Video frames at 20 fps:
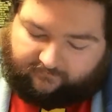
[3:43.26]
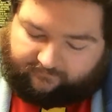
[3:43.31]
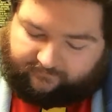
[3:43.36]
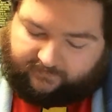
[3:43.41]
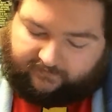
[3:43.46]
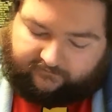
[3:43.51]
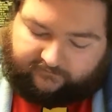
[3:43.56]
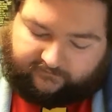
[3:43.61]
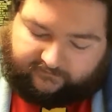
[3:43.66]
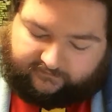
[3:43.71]

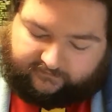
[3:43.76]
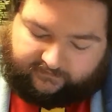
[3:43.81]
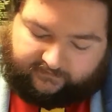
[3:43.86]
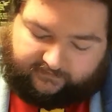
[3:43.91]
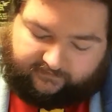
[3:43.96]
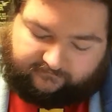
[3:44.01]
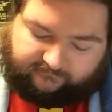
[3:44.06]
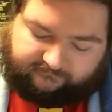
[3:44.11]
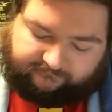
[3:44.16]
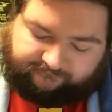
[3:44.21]

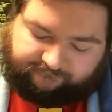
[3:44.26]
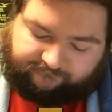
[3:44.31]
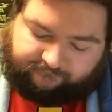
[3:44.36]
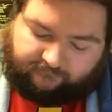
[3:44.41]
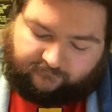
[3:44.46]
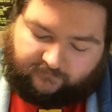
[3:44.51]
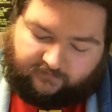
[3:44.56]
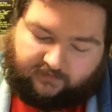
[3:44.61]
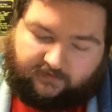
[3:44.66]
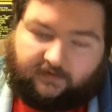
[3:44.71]
basically
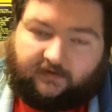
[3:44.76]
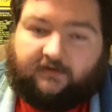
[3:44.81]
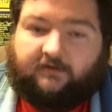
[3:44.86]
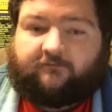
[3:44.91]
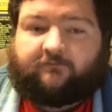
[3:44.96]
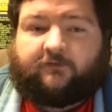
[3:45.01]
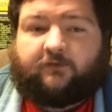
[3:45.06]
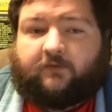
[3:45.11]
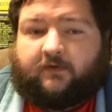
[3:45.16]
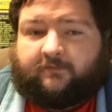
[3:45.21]
in a
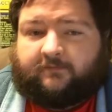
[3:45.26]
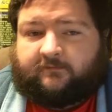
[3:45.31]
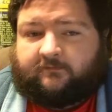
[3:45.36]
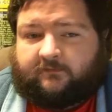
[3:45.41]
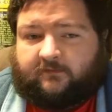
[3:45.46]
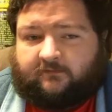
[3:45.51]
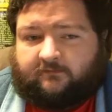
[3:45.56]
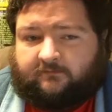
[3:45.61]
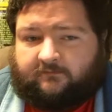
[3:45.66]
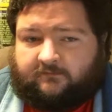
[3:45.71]
few
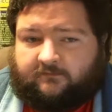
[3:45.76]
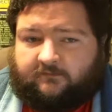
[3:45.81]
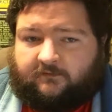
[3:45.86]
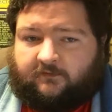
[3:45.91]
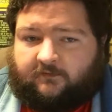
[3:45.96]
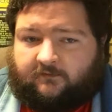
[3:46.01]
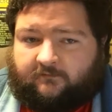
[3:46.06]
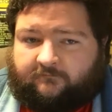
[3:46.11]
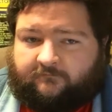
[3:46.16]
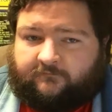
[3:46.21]
episodes
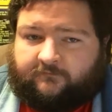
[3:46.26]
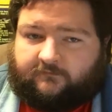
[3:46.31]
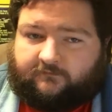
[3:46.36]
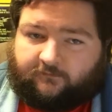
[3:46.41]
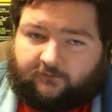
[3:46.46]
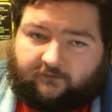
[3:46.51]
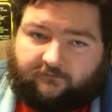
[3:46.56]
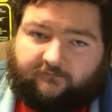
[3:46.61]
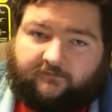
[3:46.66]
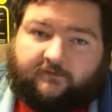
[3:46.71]
of
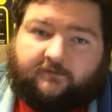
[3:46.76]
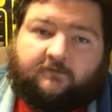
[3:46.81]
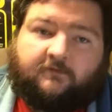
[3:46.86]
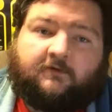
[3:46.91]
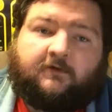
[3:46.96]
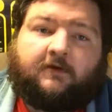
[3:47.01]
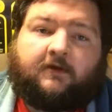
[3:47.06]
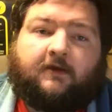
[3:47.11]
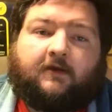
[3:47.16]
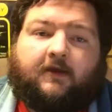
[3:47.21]
Smallville
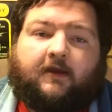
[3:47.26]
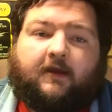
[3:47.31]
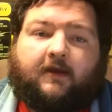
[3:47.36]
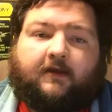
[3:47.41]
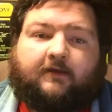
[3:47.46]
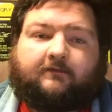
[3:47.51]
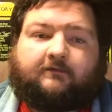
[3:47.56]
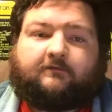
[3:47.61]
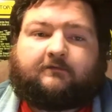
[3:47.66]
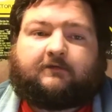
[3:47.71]

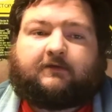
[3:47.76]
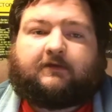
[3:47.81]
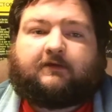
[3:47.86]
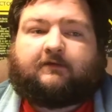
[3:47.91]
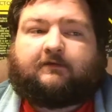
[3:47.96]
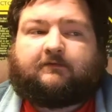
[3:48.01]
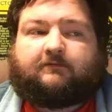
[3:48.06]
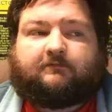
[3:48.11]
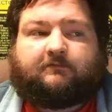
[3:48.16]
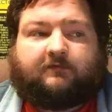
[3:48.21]
and
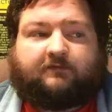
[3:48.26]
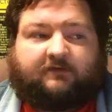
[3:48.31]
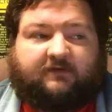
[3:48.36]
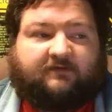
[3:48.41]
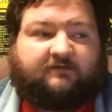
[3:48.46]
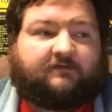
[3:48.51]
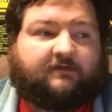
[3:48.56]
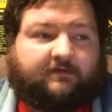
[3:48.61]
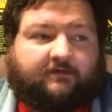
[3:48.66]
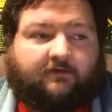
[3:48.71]
in the
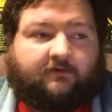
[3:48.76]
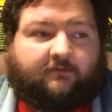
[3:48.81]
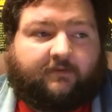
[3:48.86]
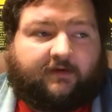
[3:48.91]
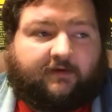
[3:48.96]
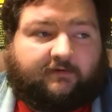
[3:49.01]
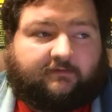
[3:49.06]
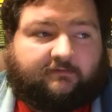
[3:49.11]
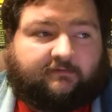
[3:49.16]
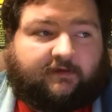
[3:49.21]
DC
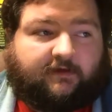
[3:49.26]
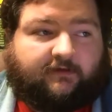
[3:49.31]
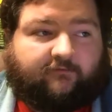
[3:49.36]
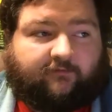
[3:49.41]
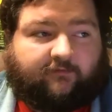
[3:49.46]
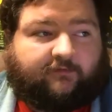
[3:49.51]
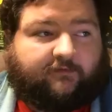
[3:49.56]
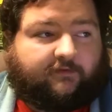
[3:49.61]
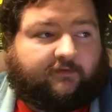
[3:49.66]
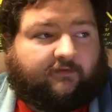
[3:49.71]
comics and
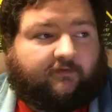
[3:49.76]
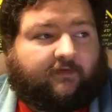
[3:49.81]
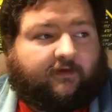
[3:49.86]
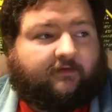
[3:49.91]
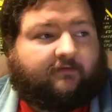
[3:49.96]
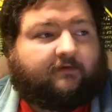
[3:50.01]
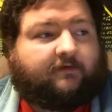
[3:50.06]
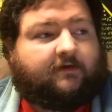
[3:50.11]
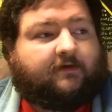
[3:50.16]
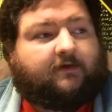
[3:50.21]
everything like
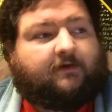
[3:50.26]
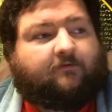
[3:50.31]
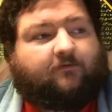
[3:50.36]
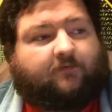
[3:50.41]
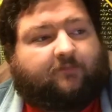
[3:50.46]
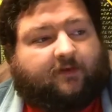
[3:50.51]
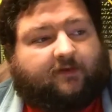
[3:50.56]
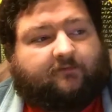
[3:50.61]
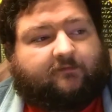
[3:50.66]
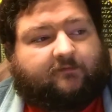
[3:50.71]
that,
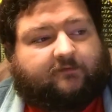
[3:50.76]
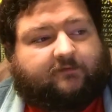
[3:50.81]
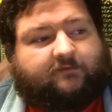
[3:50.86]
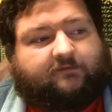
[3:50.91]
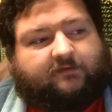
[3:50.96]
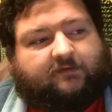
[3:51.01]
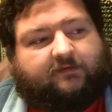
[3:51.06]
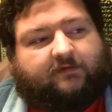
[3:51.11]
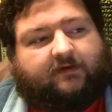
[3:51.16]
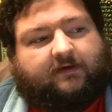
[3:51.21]
we basically
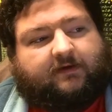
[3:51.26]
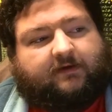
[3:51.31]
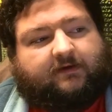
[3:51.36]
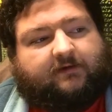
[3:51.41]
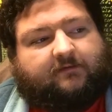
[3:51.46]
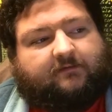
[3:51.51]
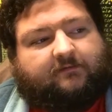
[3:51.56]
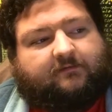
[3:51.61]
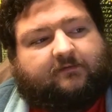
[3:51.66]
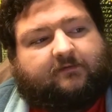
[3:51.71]
see that
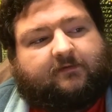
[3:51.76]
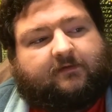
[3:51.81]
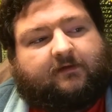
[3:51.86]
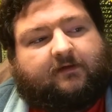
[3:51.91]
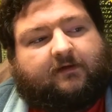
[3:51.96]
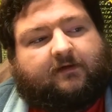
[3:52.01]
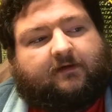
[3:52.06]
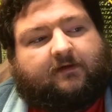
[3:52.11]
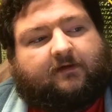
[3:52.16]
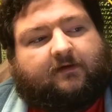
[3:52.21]
he's
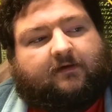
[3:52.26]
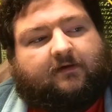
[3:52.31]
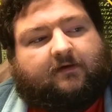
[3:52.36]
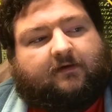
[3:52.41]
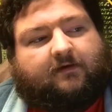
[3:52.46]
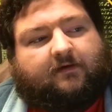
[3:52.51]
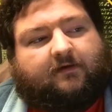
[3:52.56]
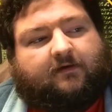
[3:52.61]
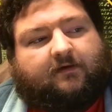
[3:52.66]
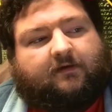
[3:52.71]

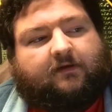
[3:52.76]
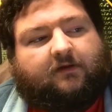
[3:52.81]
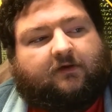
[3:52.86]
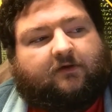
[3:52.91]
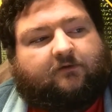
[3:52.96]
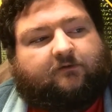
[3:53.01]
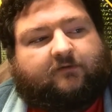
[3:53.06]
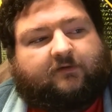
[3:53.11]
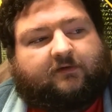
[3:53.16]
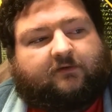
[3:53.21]

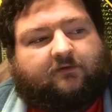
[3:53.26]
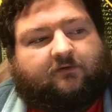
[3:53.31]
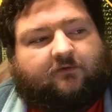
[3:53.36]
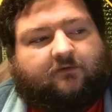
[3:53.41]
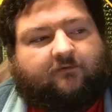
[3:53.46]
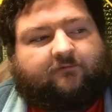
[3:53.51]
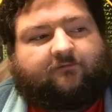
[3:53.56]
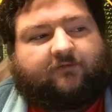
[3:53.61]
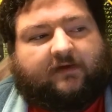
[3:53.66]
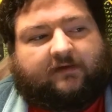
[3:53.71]
allergic
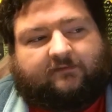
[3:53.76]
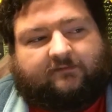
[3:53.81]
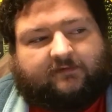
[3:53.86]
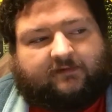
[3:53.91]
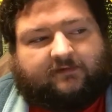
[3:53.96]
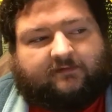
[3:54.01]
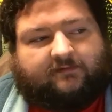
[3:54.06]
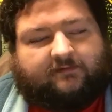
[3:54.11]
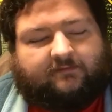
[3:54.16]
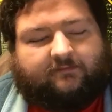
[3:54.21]
or
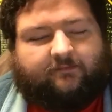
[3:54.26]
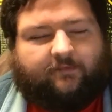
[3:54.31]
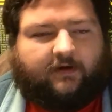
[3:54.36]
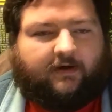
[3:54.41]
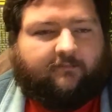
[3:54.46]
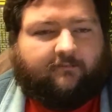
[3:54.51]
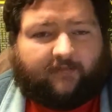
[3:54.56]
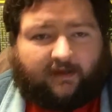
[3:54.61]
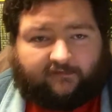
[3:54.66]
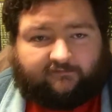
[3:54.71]
affected
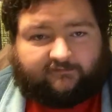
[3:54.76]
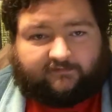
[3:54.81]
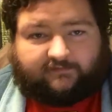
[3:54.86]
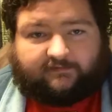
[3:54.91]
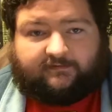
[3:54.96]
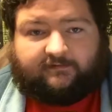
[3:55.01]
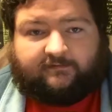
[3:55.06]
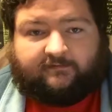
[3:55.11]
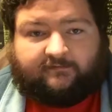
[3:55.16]
by magical